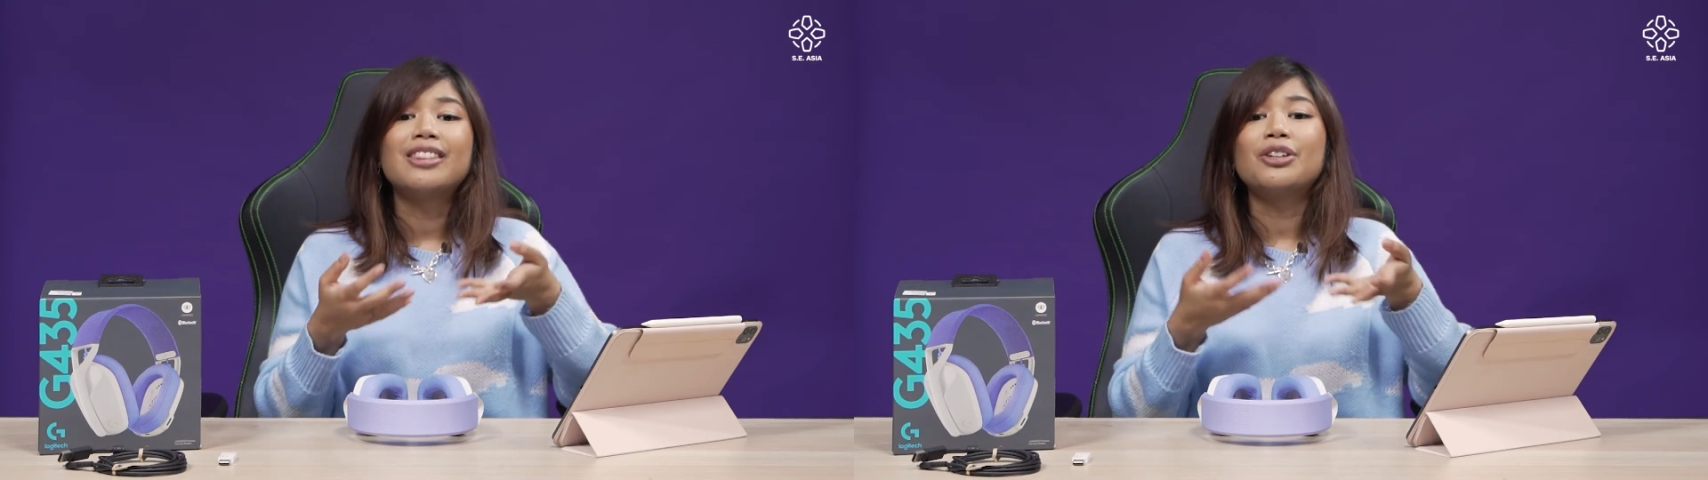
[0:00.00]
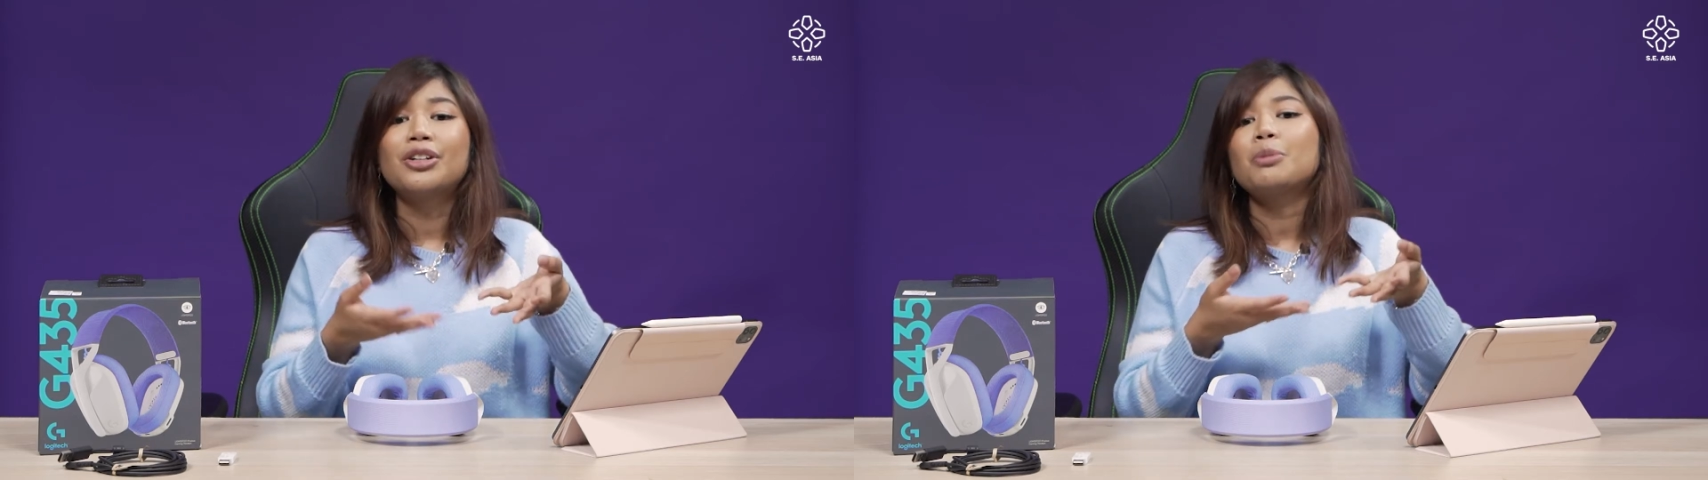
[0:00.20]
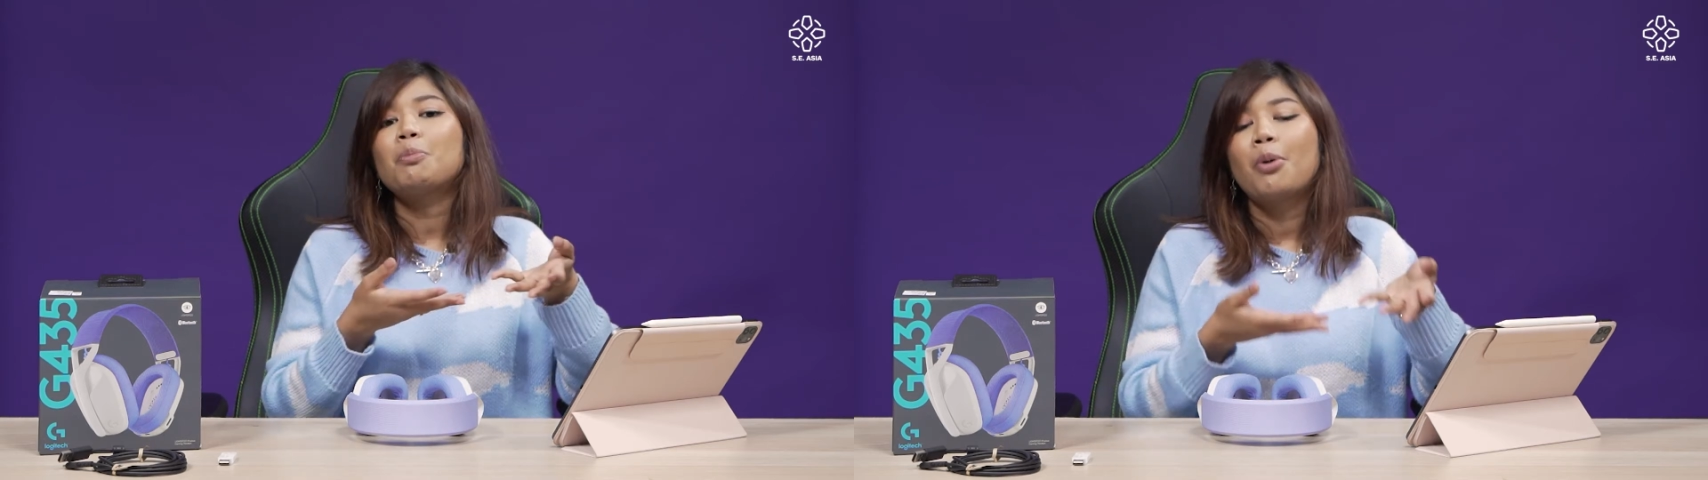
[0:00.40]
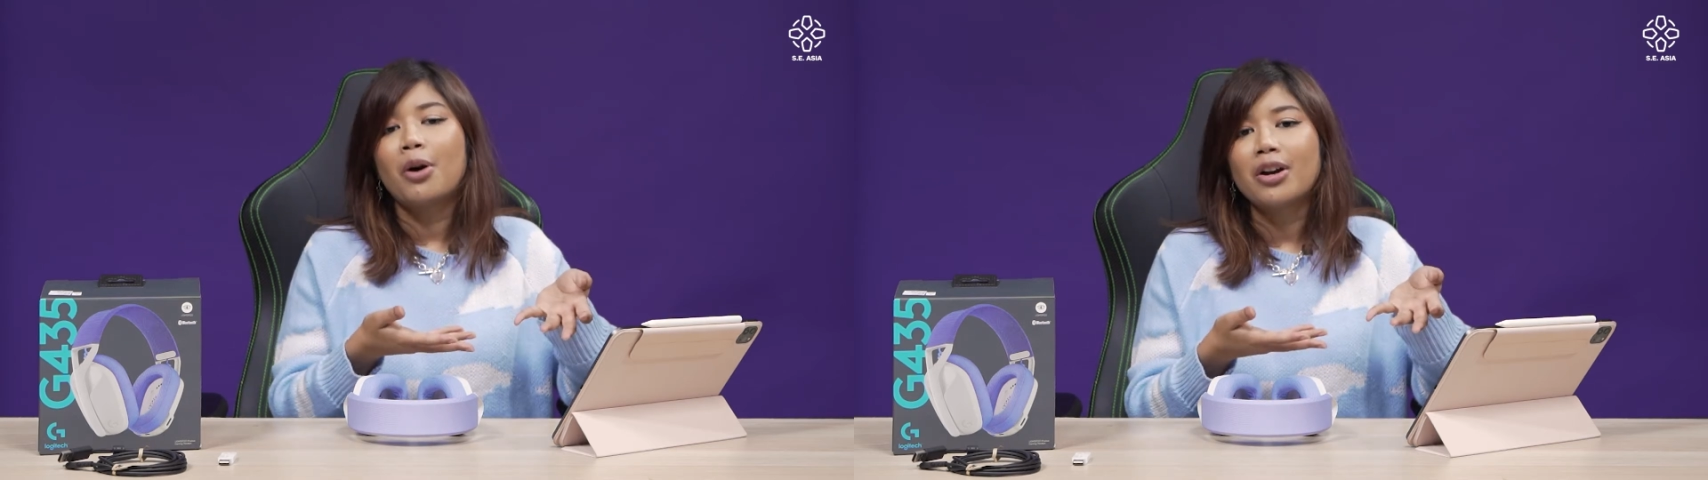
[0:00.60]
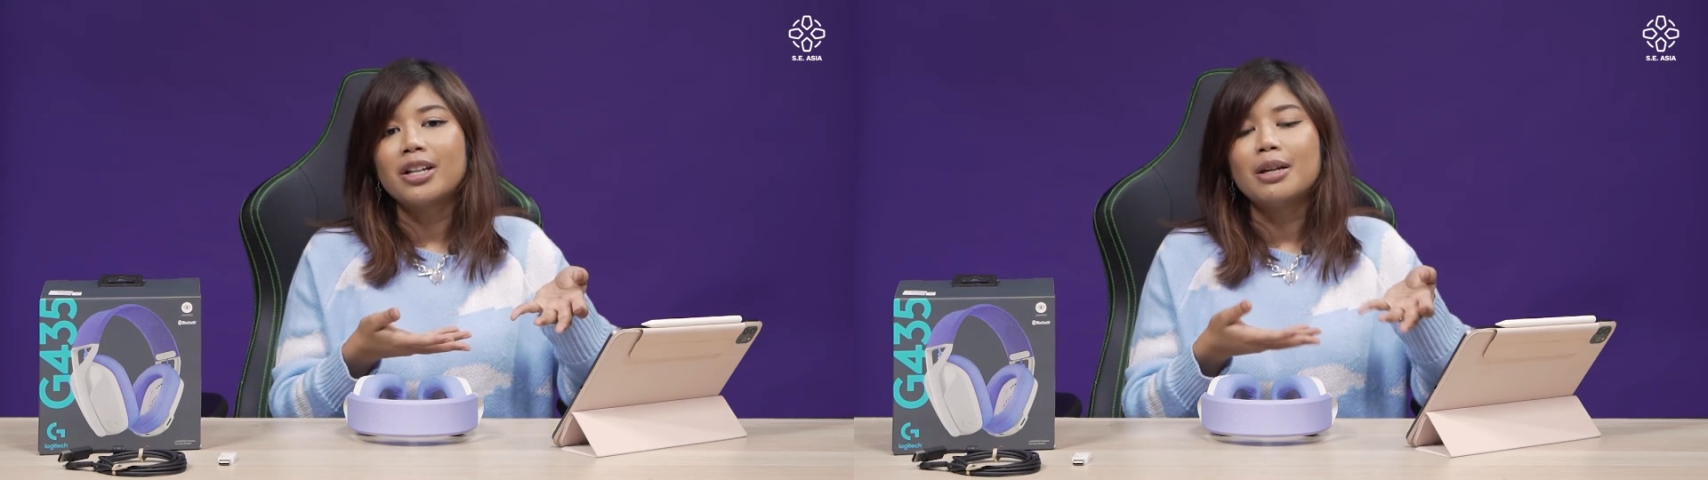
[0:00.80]

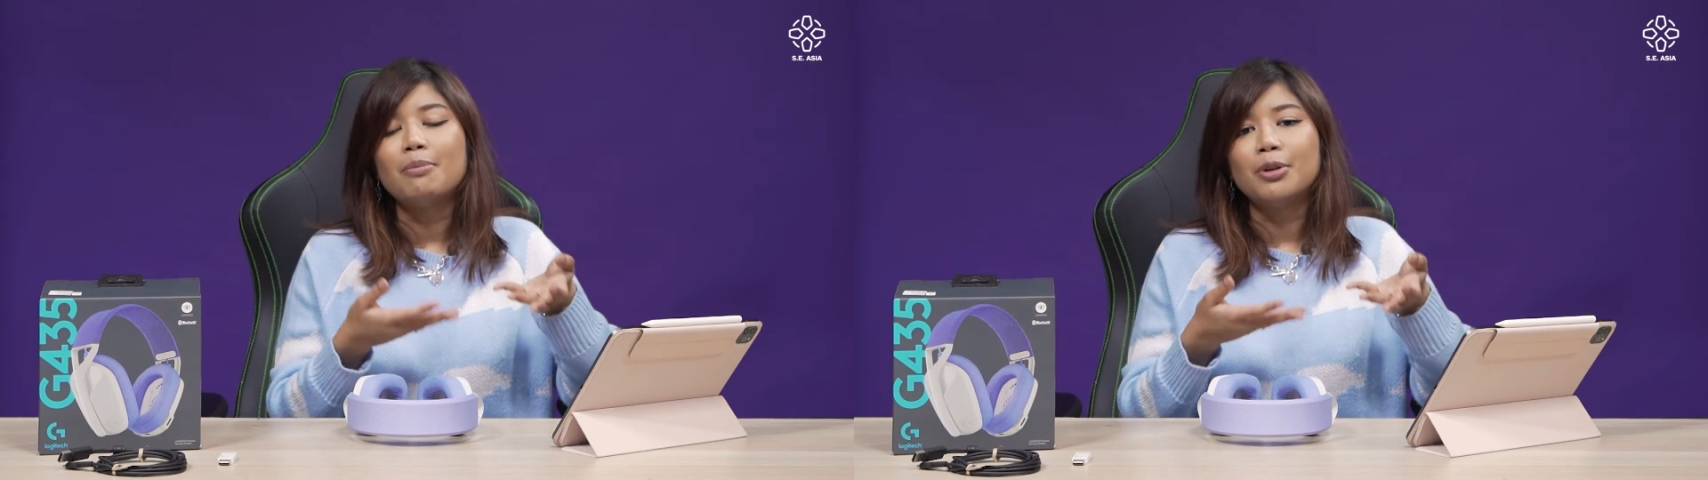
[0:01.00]
third-party